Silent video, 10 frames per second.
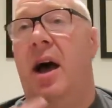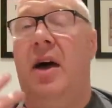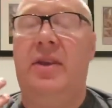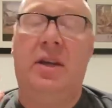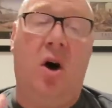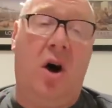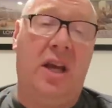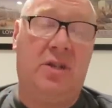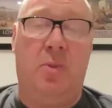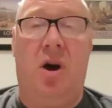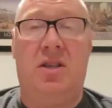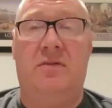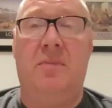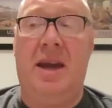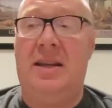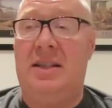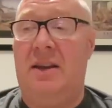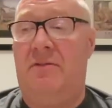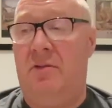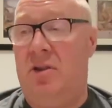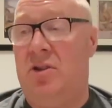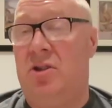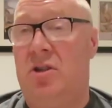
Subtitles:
I think ice might have made a difference.